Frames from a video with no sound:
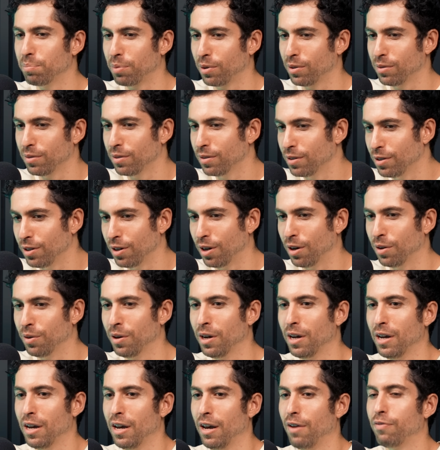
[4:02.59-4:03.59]
But, you know,
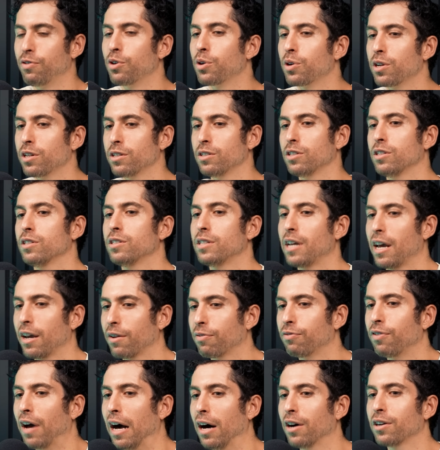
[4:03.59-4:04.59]
if you were to
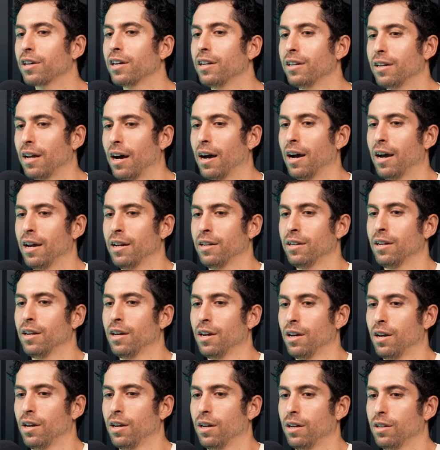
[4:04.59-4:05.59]
take Falcon 9
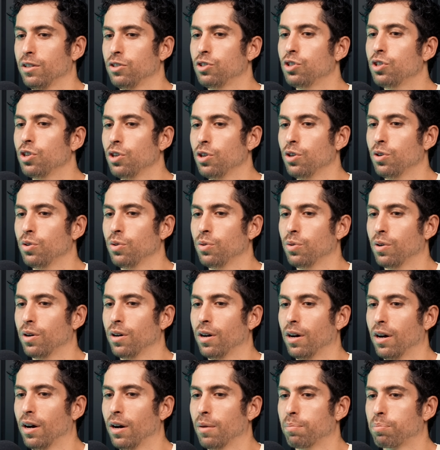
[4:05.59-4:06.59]
to
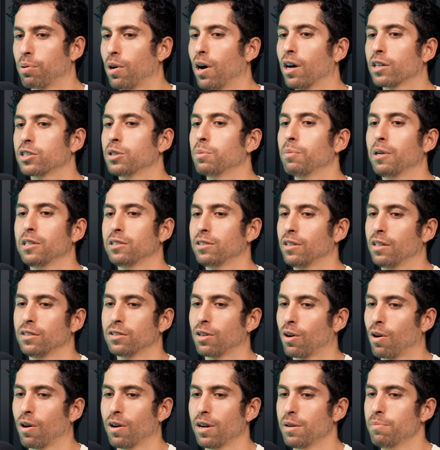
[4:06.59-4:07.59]
Proxima
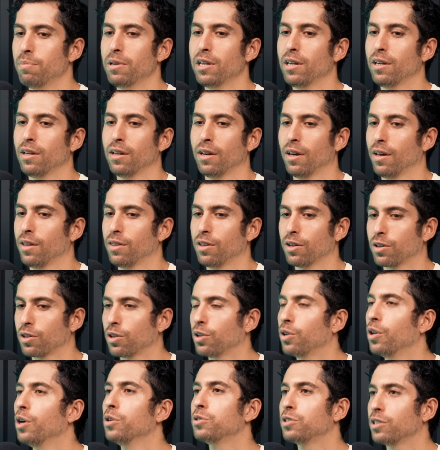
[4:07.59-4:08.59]
Centauri B, the
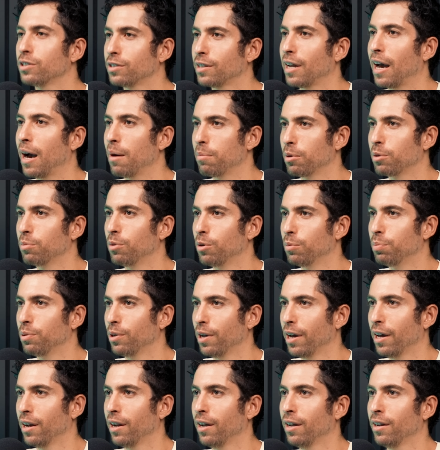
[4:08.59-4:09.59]
closest habitable
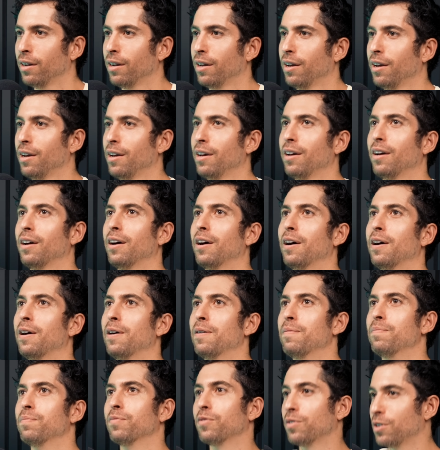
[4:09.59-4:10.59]
planet,
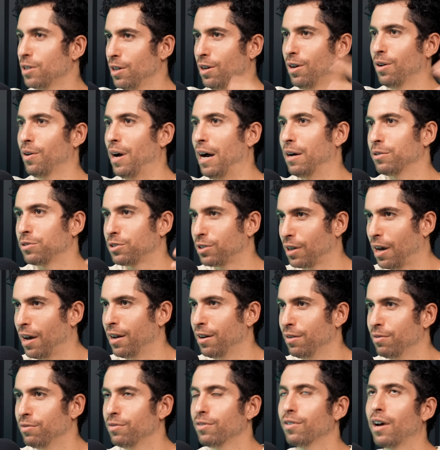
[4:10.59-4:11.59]
you know,
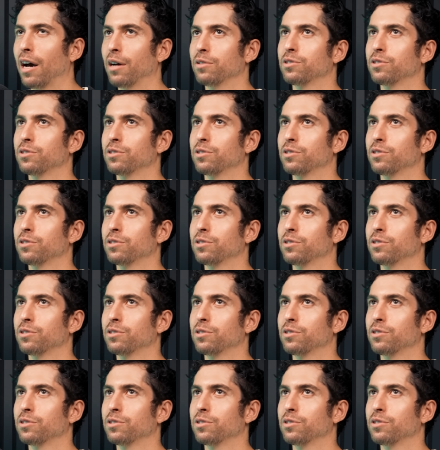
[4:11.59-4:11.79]
outside of